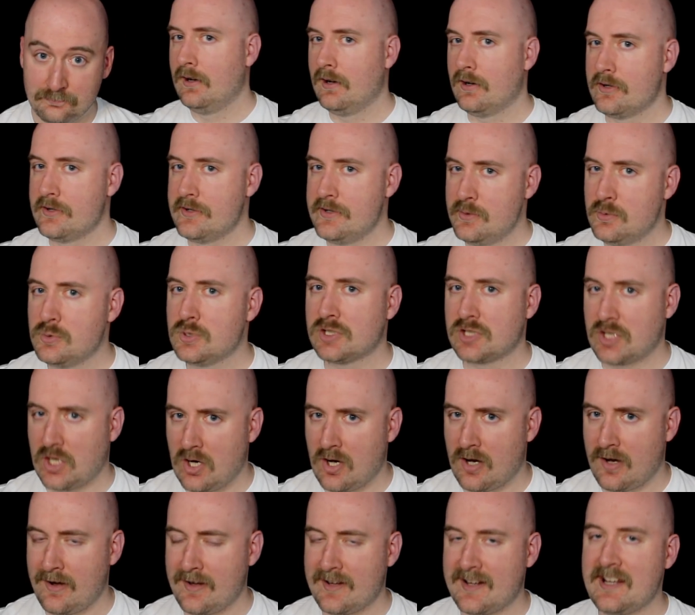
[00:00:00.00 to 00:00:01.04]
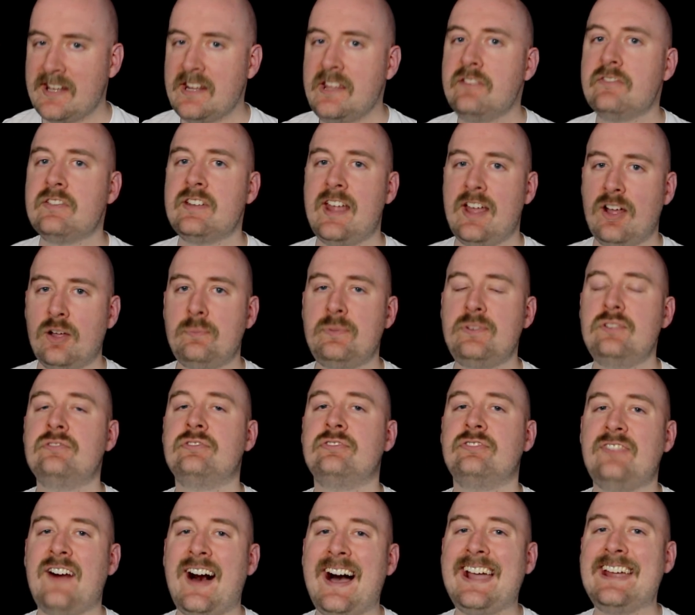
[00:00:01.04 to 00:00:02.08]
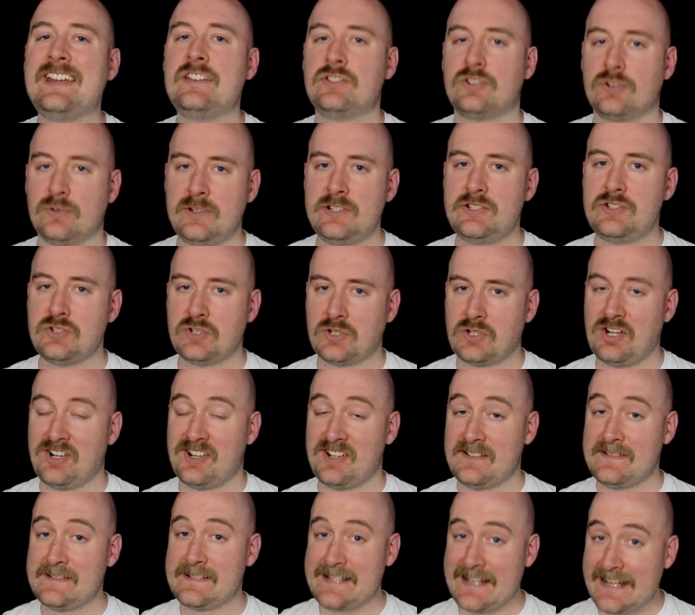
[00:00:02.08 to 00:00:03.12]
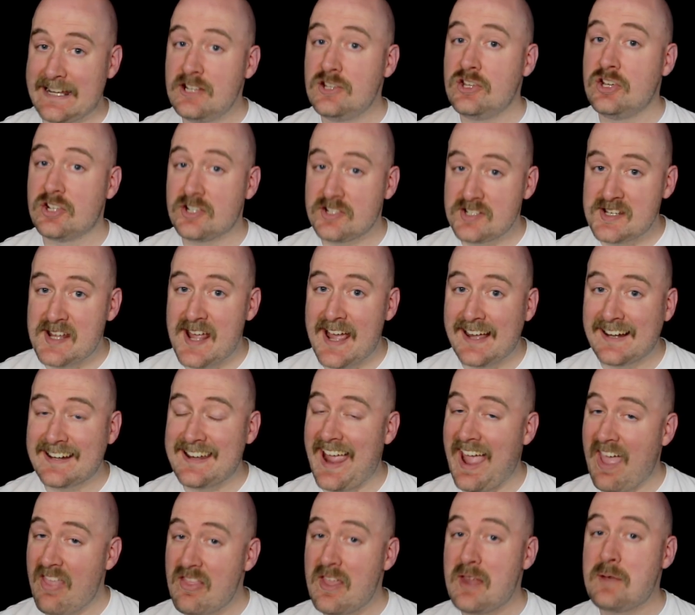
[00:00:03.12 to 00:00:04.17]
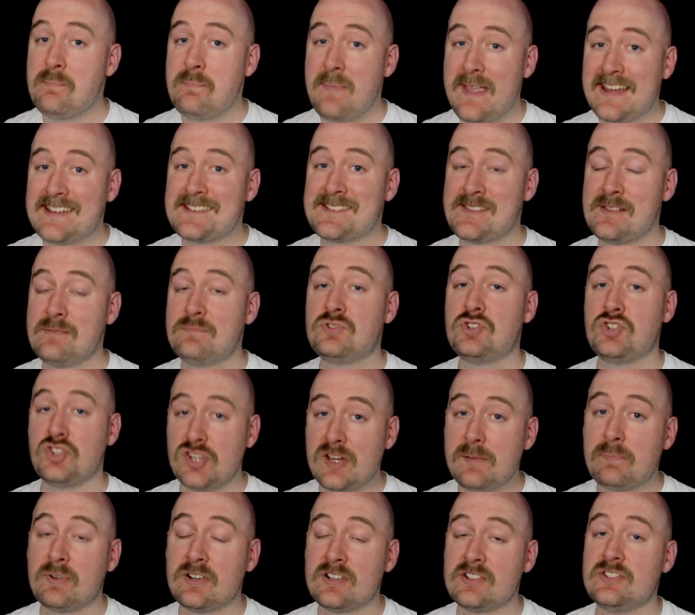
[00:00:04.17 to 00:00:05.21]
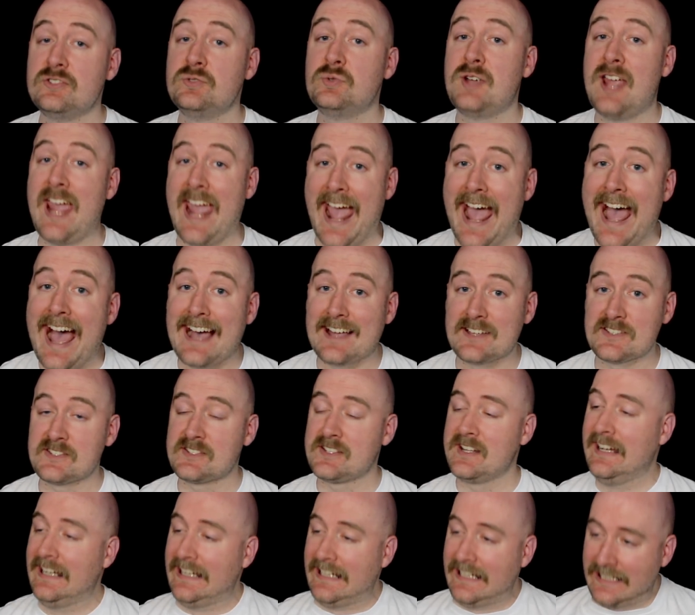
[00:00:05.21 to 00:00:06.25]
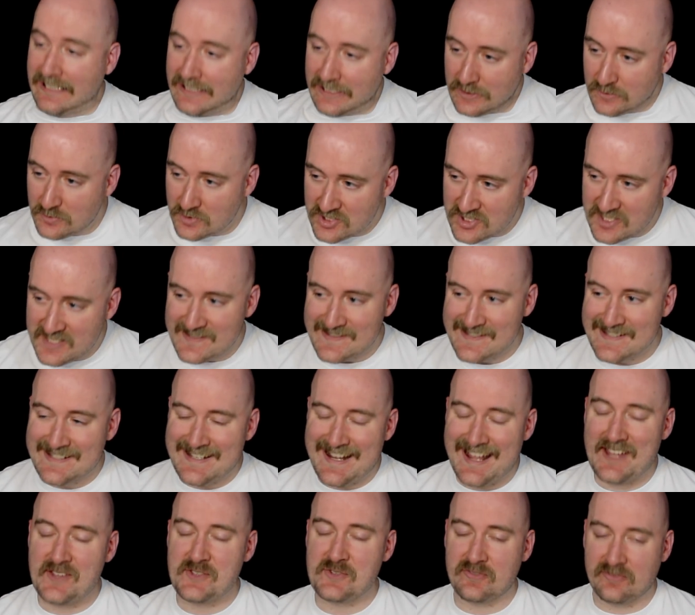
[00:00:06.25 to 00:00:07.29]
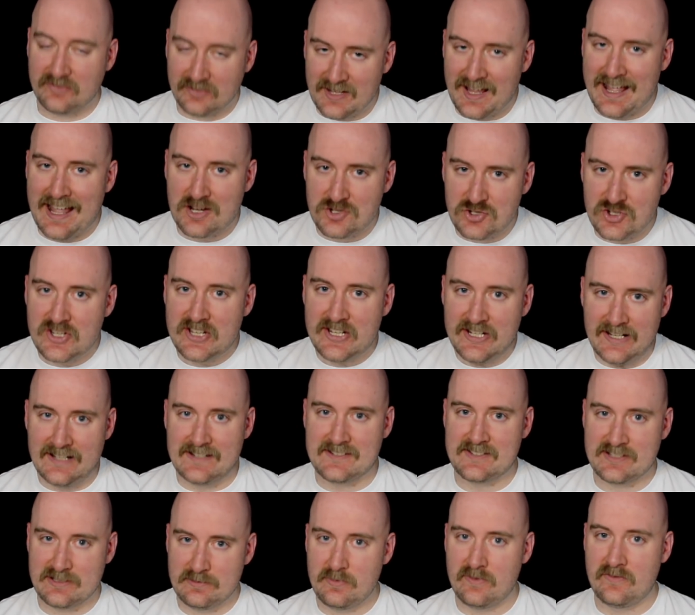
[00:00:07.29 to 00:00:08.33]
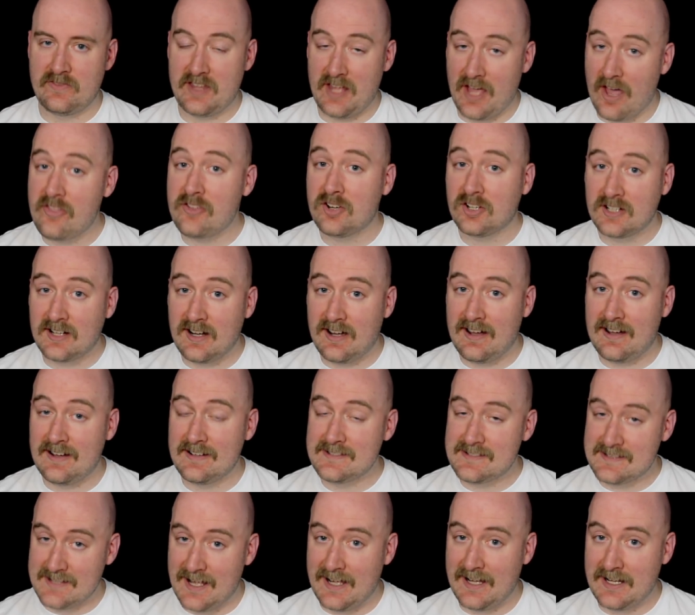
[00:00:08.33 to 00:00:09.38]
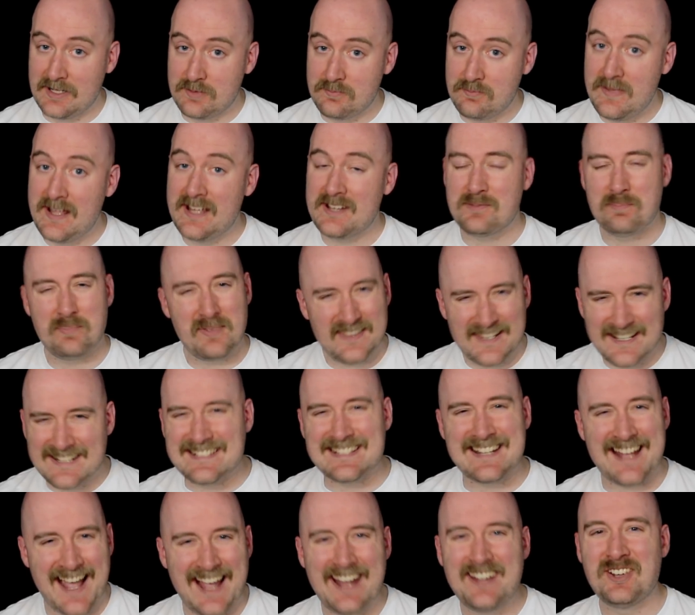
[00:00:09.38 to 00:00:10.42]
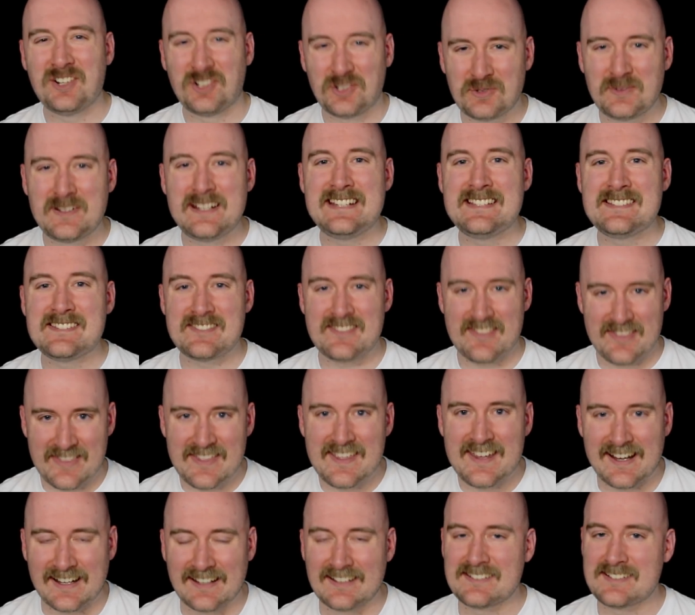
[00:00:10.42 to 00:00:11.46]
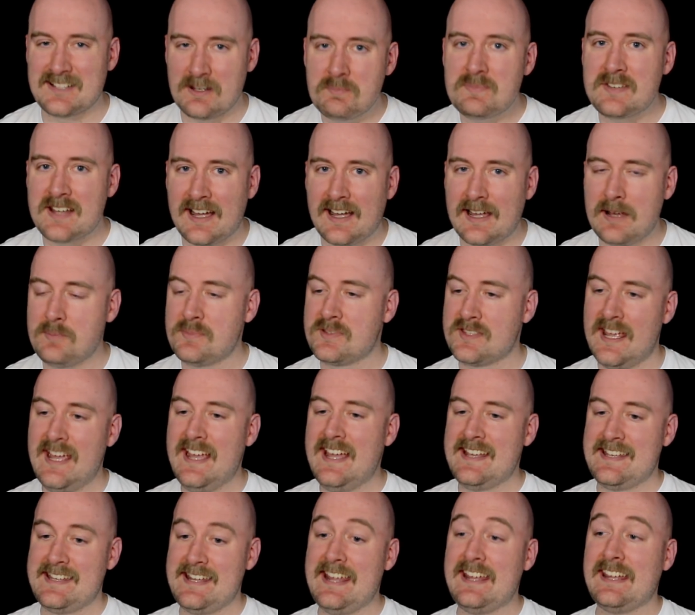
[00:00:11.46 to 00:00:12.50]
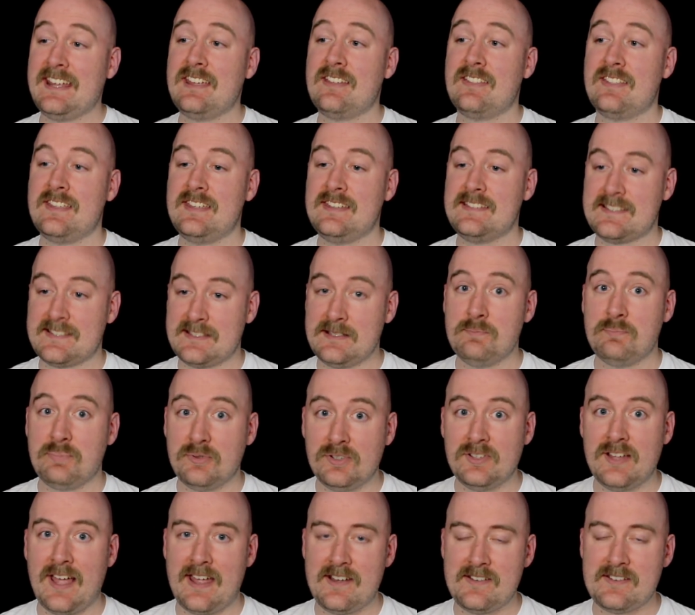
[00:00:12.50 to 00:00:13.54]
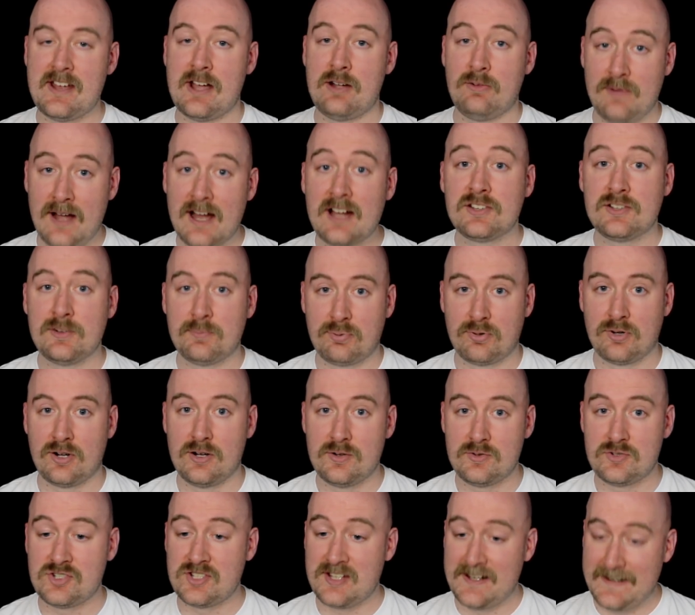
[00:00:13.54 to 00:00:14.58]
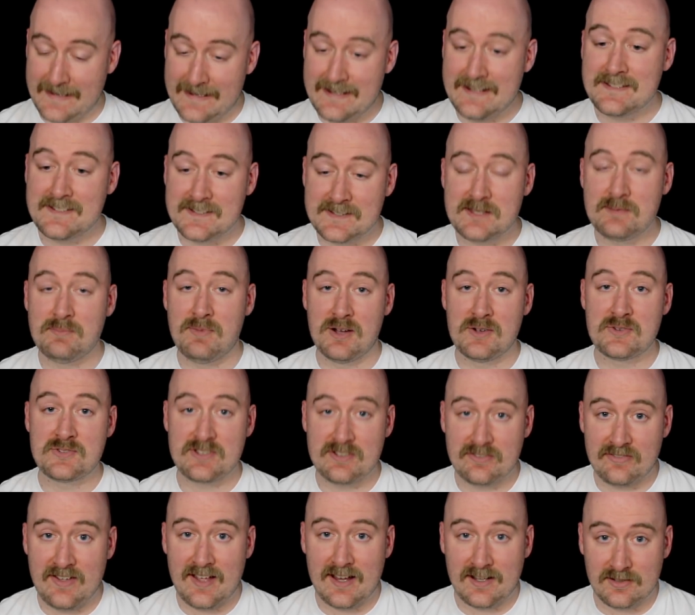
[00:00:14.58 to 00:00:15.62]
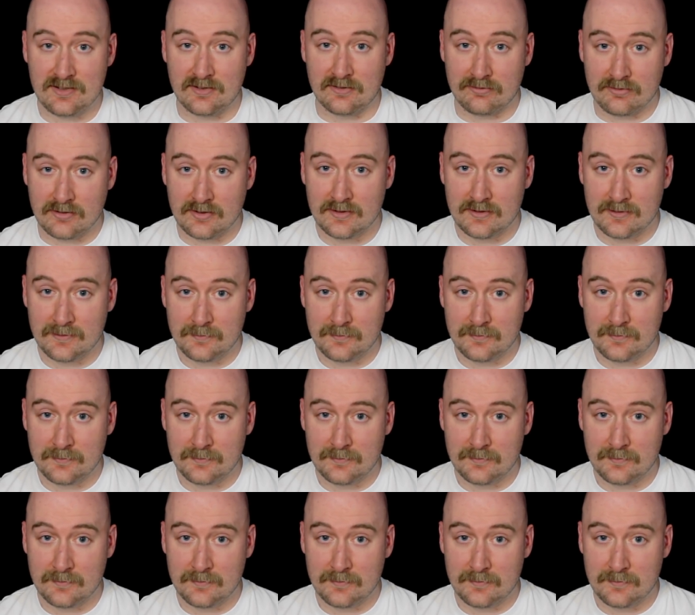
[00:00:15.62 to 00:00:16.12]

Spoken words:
Her newer card can even help you find creature cards in your deck and then makes them cheaper to cast, which isn't as flashy as some of the other gods, I admit, but that's kind of Green's thing. Sometimes taking the simple and direct approach is the most effective.